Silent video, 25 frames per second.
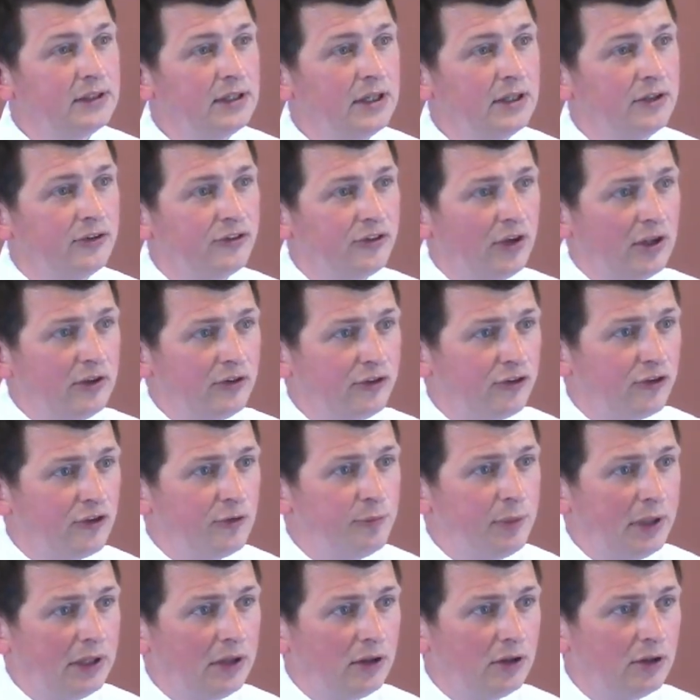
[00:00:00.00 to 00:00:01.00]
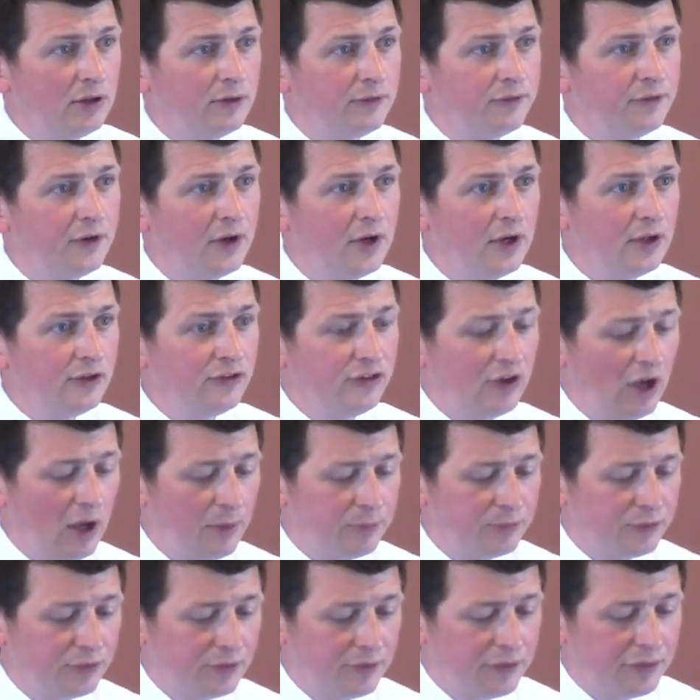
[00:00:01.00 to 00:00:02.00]
And since the middle of
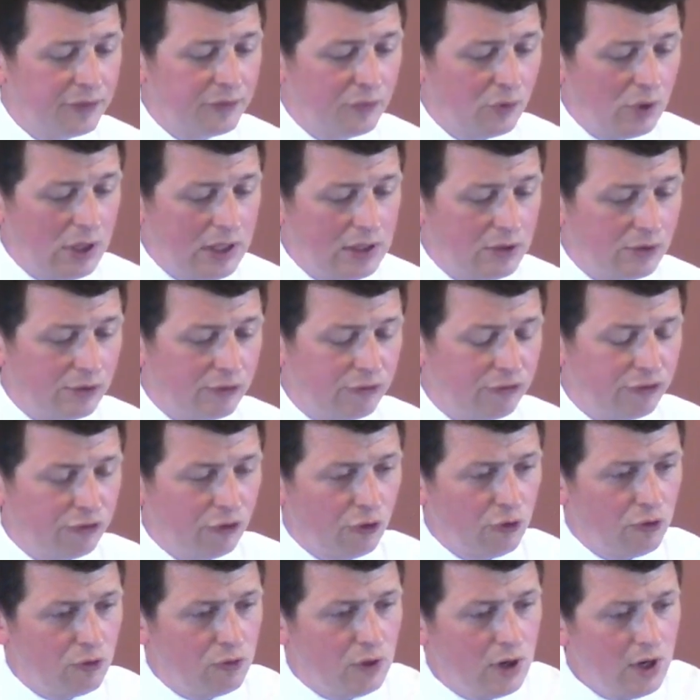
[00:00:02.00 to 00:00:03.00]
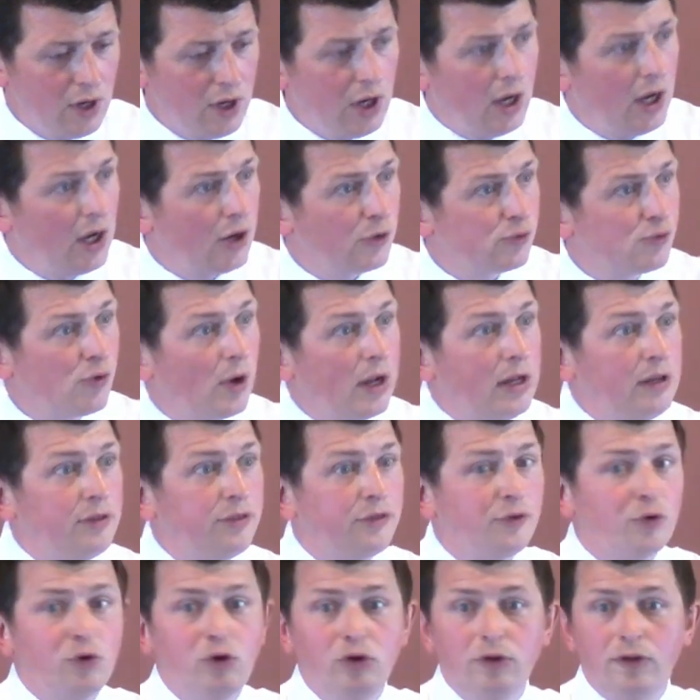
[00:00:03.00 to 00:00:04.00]
chapter 3 or so, right
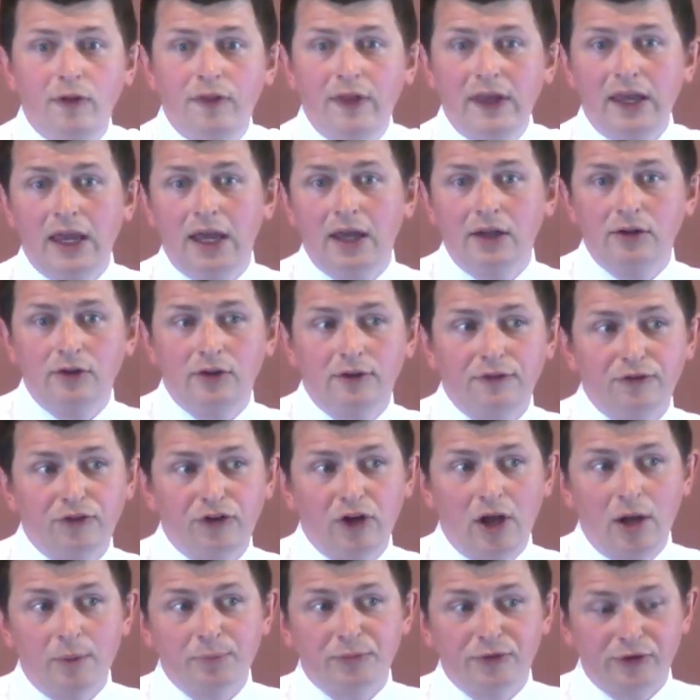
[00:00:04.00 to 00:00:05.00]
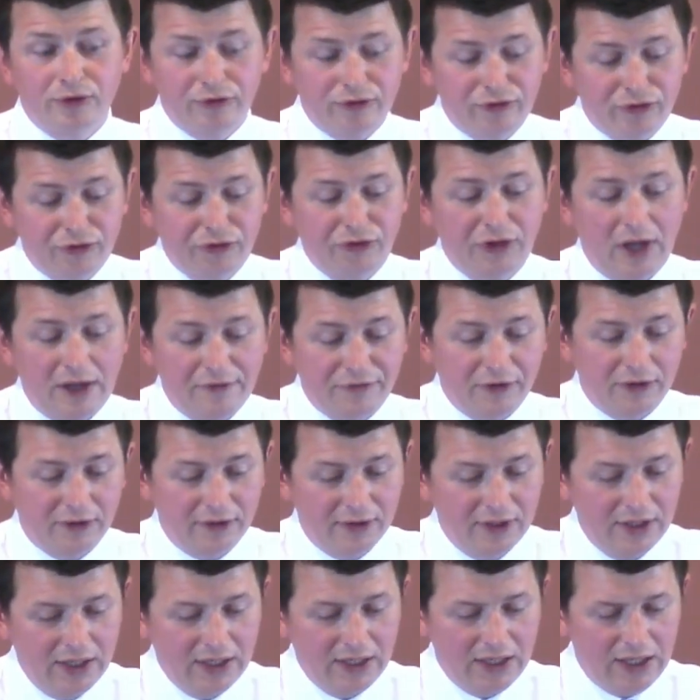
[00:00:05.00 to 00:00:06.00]
through to the end of chapter
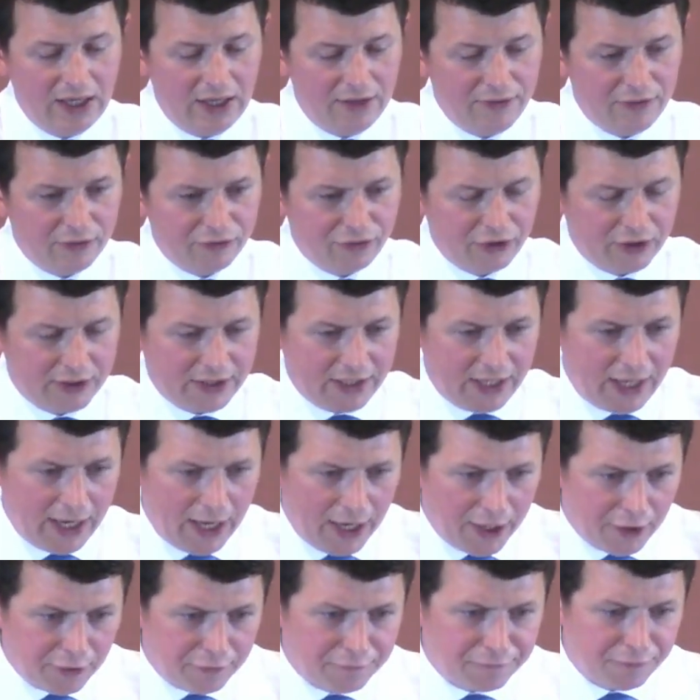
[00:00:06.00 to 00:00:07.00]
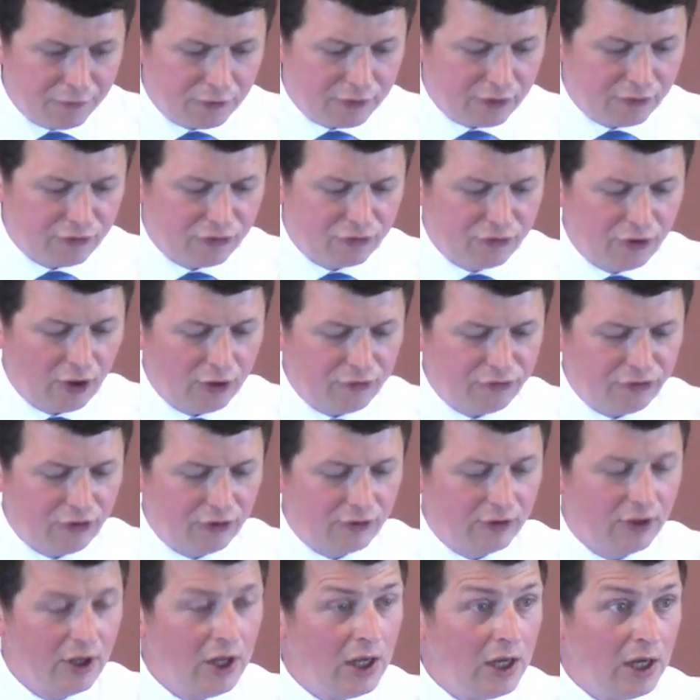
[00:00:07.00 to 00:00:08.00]
7, there's a careful
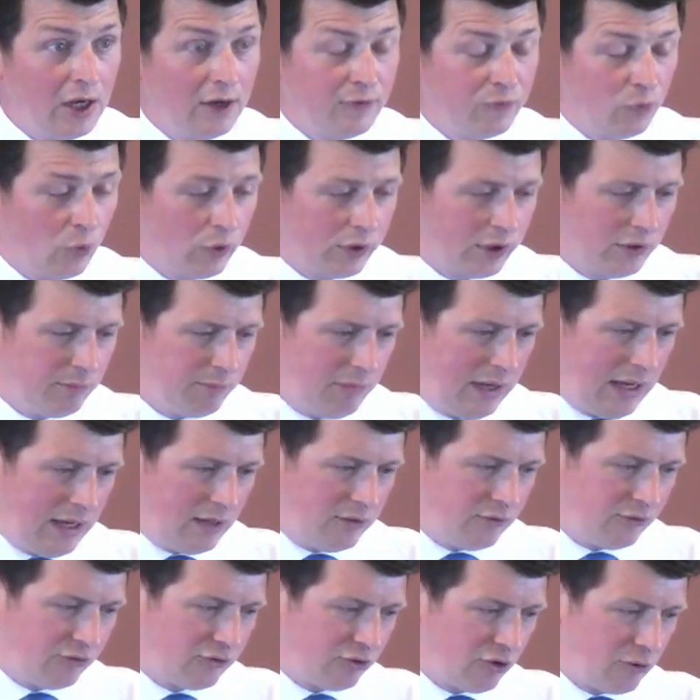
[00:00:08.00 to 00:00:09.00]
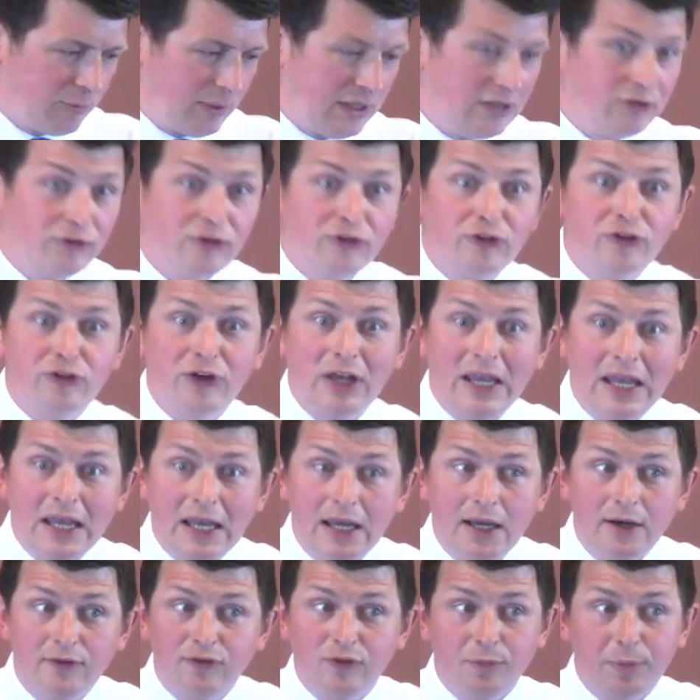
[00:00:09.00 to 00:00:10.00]
discussion of what it means to be
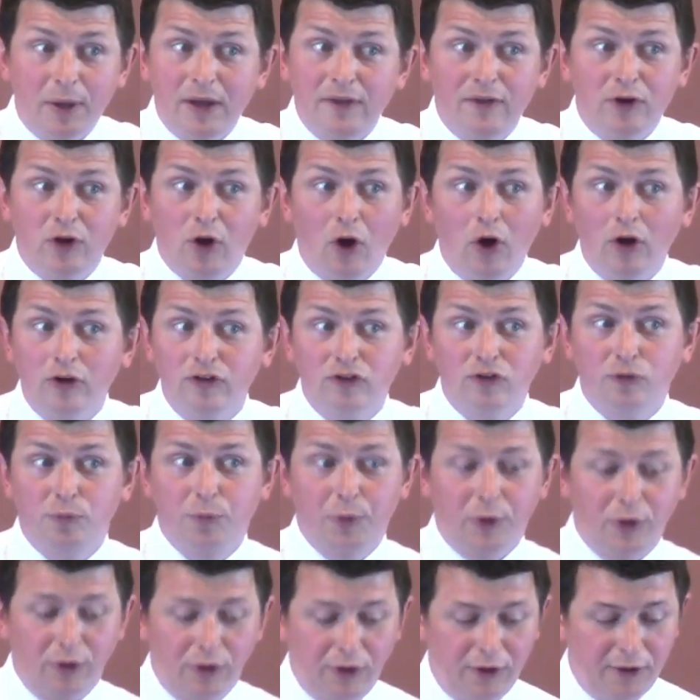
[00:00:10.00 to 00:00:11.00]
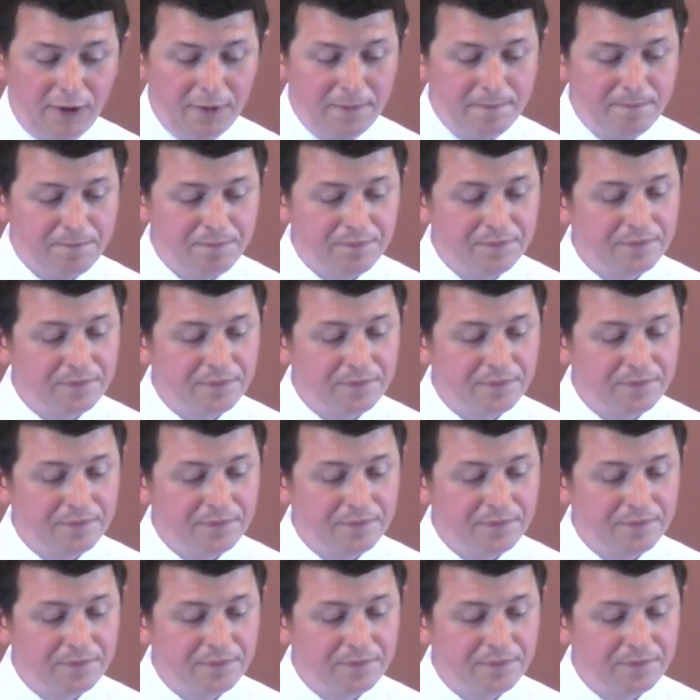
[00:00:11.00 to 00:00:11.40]
saved by the gospel.